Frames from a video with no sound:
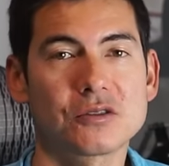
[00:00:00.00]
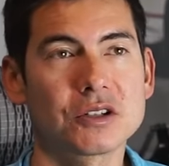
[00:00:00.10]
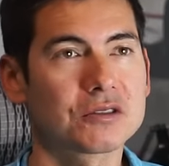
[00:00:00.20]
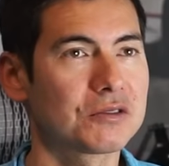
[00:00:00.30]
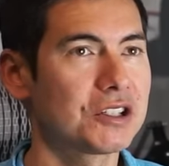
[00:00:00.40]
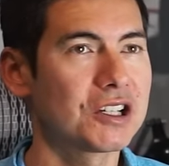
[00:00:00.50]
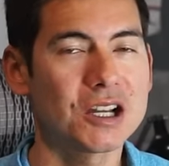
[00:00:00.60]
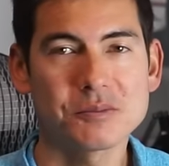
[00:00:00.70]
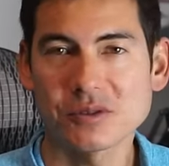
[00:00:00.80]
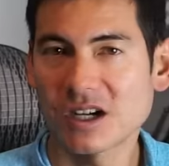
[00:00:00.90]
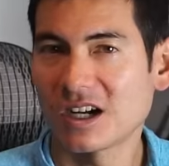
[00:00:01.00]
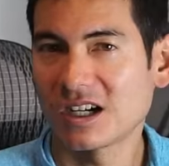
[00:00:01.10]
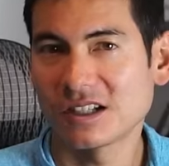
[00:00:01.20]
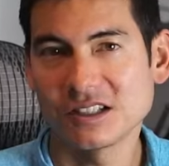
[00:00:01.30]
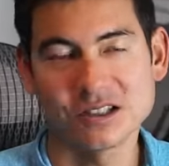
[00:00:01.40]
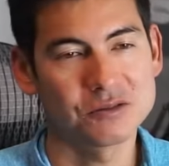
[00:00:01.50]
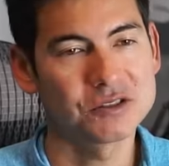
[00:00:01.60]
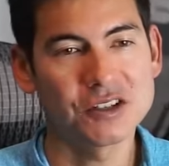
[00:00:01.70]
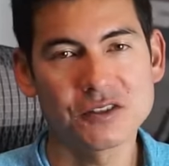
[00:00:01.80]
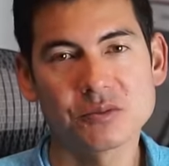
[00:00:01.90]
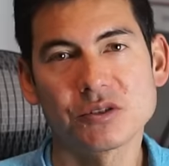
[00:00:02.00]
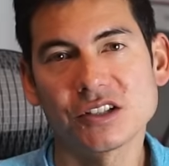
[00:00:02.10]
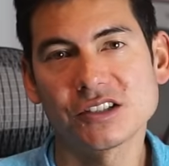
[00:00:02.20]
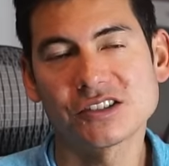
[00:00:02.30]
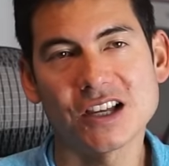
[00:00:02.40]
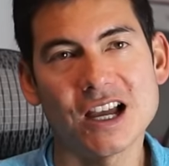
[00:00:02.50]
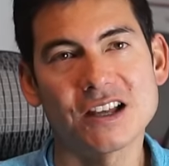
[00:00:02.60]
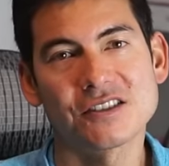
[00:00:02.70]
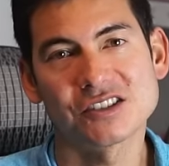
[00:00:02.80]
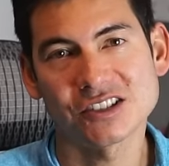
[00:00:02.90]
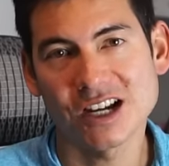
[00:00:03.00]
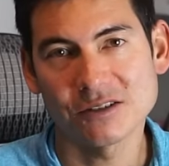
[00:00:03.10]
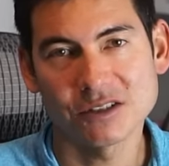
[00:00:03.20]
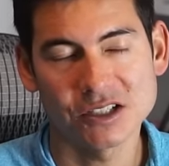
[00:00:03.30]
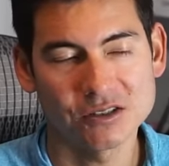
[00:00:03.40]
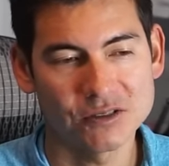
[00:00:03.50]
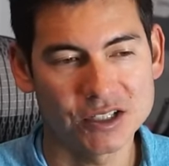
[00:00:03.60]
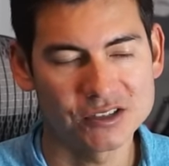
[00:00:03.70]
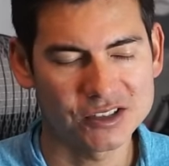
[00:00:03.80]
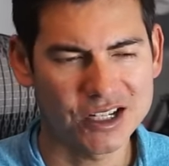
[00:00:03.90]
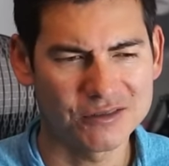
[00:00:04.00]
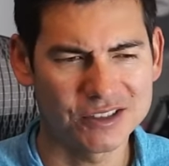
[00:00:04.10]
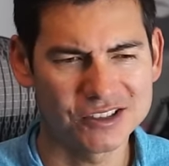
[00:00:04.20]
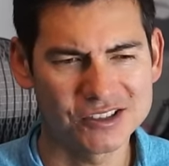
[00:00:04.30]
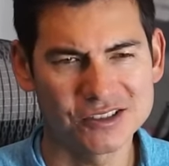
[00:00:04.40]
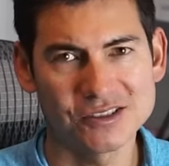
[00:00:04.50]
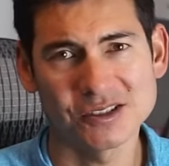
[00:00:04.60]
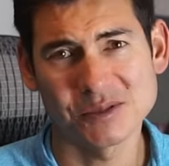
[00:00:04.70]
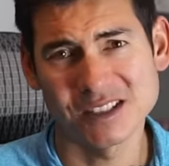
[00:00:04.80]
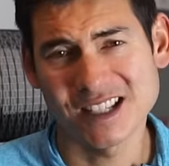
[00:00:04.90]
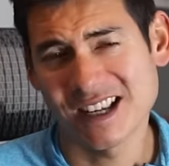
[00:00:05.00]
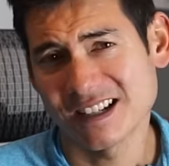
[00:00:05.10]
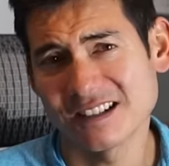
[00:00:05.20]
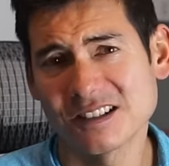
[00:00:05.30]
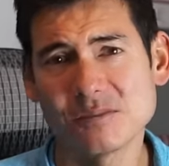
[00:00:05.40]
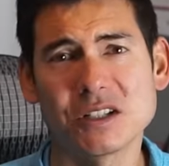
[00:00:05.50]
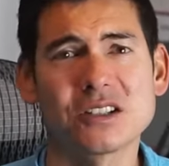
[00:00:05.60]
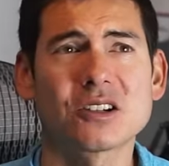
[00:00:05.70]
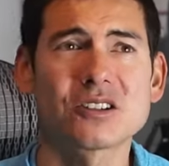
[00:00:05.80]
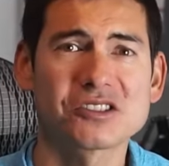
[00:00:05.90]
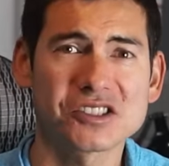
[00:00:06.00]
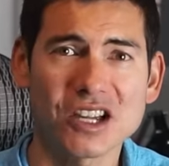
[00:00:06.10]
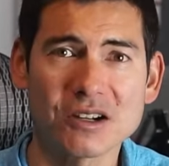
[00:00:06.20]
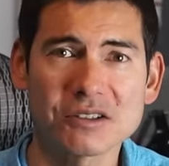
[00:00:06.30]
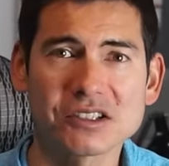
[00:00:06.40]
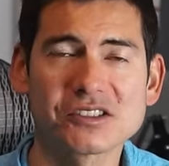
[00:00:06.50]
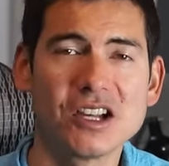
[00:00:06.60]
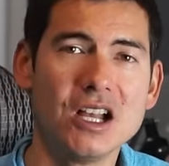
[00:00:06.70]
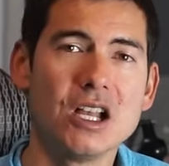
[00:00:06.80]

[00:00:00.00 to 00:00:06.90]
Quick recap, 7th place at the Skyrunning Series up in Canada, Minotaur Sky Race.